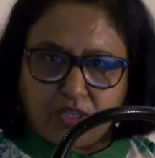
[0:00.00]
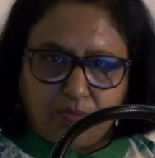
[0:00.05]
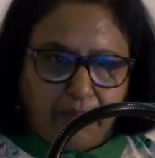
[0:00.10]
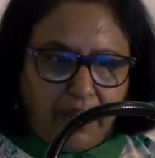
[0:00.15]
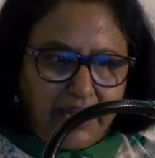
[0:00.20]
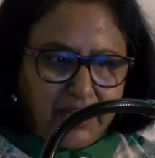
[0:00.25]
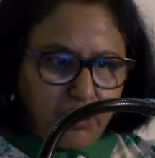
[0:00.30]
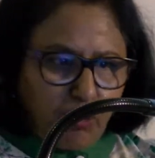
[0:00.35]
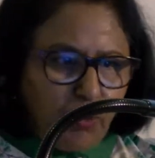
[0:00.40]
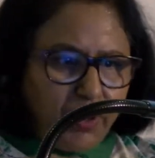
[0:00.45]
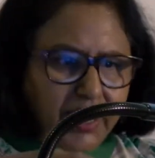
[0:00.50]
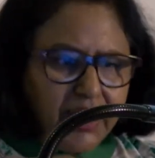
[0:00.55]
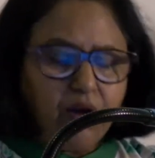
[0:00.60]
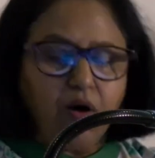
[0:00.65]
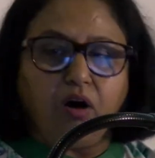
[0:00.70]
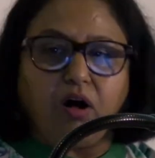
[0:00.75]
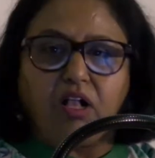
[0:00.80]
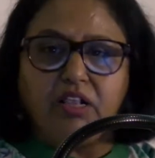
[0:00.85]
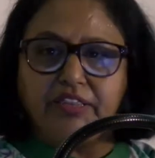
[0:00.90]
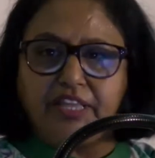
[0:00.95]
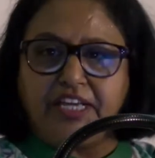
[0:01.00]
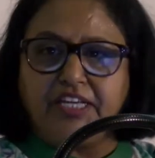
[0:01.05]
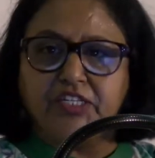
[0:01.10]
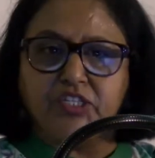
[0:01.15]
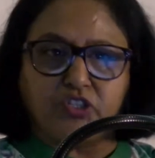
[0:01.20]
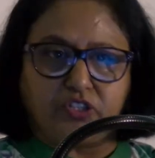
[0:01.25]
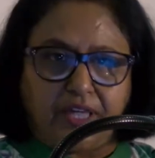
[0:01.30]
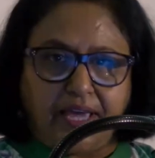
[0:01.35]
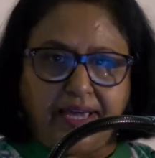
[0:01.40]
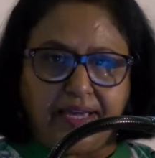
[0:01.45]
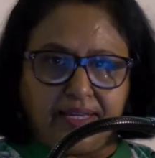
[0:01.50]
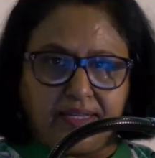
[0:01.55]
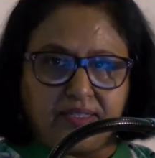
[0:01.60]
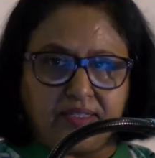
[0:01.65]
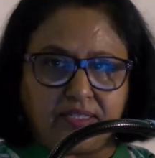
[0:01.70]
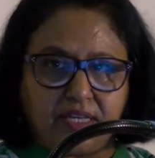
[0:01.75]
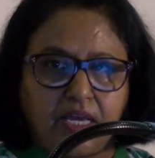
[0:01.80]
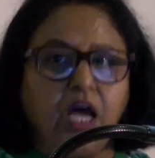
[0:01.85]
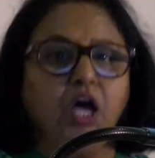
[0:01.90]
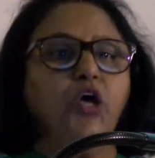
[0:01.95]
By doing all these
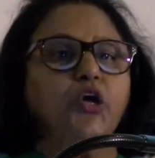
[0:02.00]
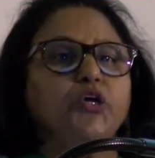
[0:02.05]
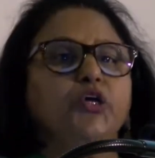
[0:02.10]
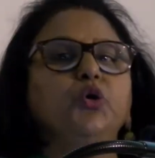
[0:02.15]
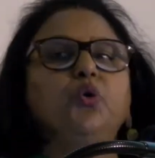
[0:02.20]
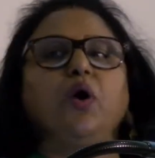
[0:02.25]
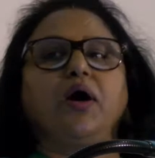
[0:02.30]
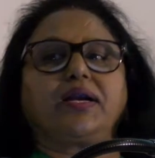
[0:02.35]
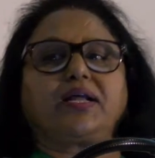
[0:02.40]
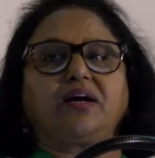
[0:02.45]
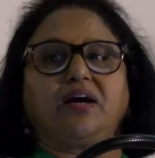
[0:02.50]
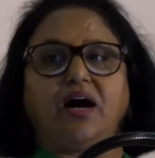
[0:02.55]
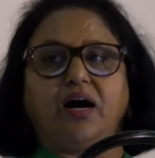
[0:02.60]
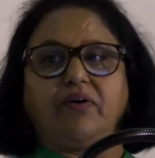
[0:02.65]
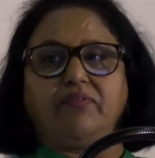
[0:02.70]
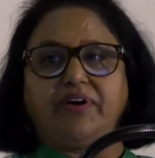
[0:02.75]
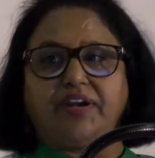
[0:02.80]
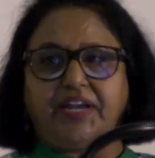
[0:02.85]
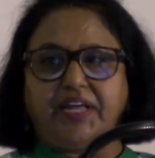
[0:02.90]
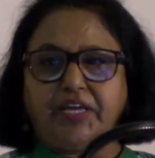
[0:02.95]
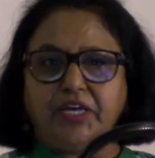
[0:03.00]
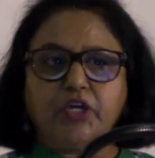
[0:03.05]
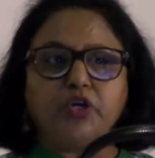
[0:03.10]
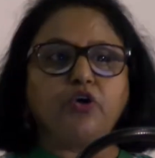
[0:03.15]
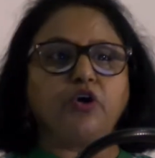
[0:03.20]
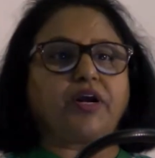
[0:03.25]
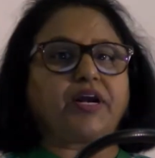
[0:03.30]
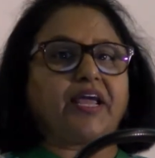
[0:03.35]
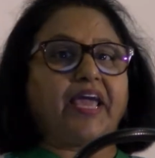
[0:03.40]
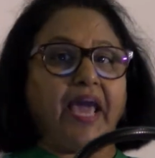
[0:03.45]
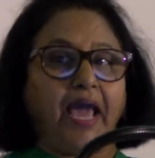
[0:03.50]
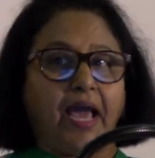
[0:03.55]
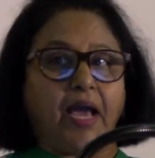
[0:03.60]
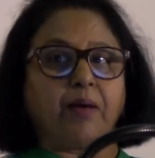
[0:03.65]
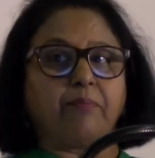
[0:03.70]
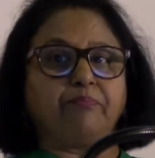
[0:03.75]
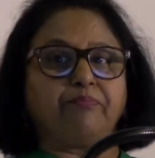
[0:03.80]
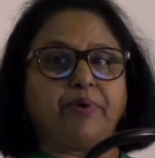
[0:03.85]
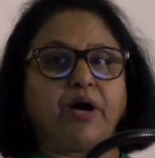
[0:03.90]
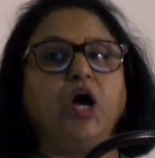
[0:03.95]
things, you are covering your
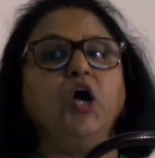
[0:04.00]
camp.